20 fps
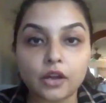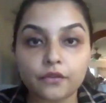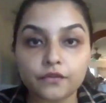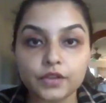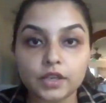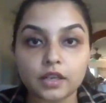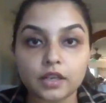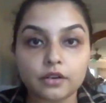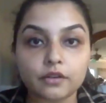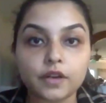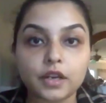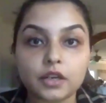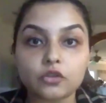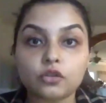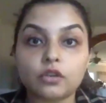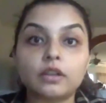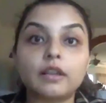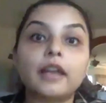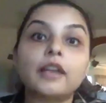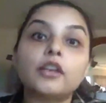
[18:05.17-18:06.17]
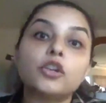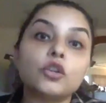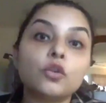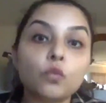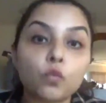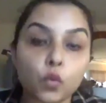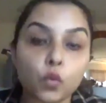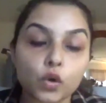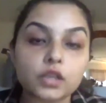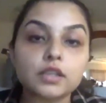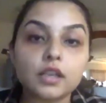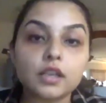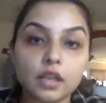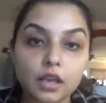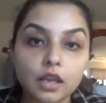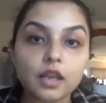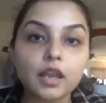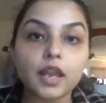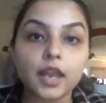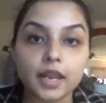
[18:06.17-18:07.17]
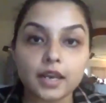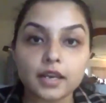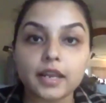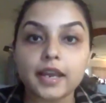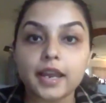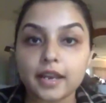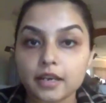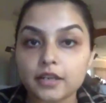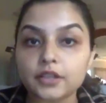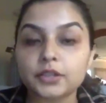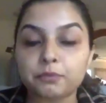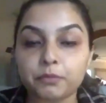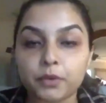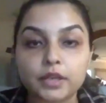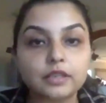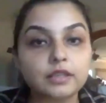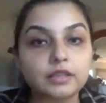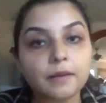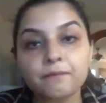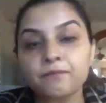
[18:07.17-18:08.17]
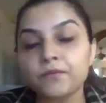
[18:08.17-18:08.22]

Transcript: of the iteration like you would in a sprint.